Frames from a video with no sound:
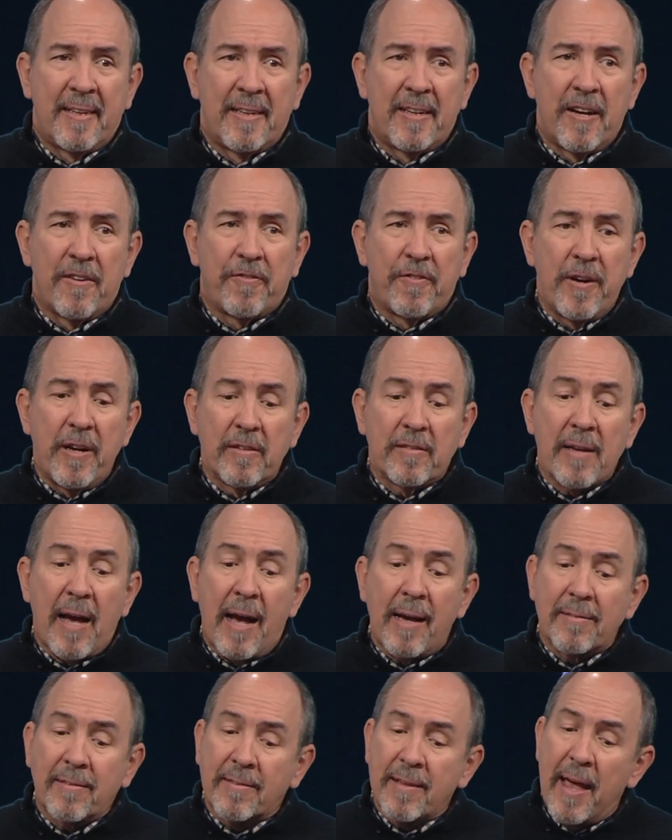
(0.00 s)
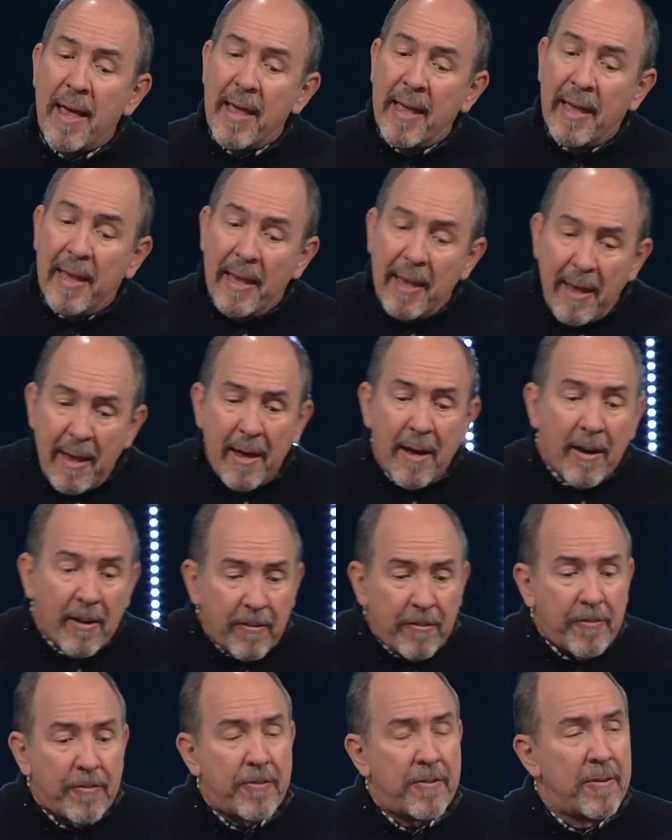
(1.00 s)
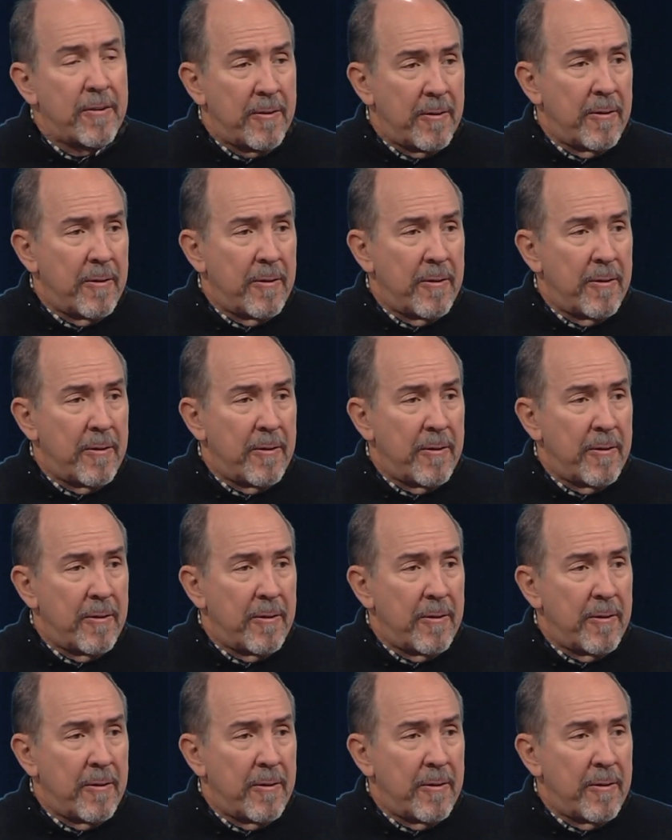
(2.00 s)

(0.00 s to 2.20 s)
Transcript: Now, friends, I say if,